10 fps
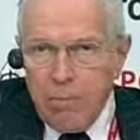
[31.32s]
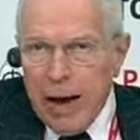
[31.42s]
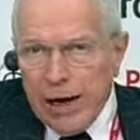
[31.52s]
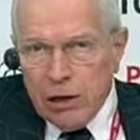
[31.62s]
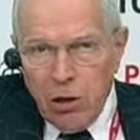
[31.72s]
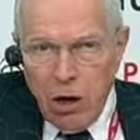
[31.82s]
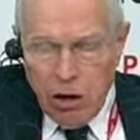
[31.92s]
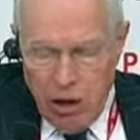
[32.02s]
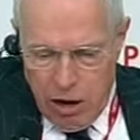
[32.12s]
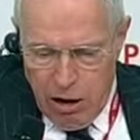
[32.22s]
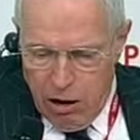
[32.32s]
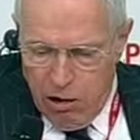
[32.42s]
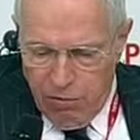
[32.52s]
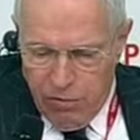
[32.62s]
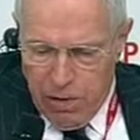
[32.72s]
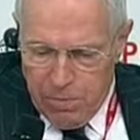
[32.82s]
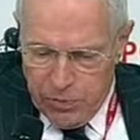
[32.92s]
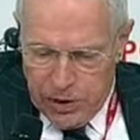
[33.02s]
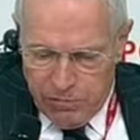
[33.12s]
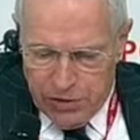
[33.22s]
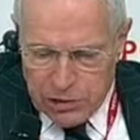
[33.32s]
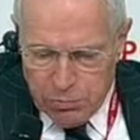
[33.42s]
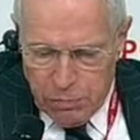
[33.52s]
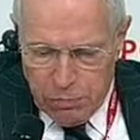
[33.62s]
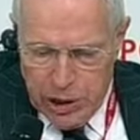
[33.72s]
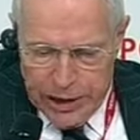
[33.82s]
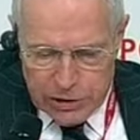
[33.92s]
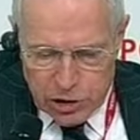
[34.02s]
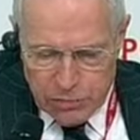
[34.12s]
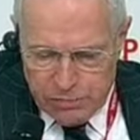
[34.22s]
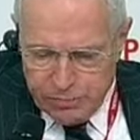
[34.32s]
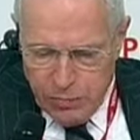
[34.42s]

backlog of investment plans.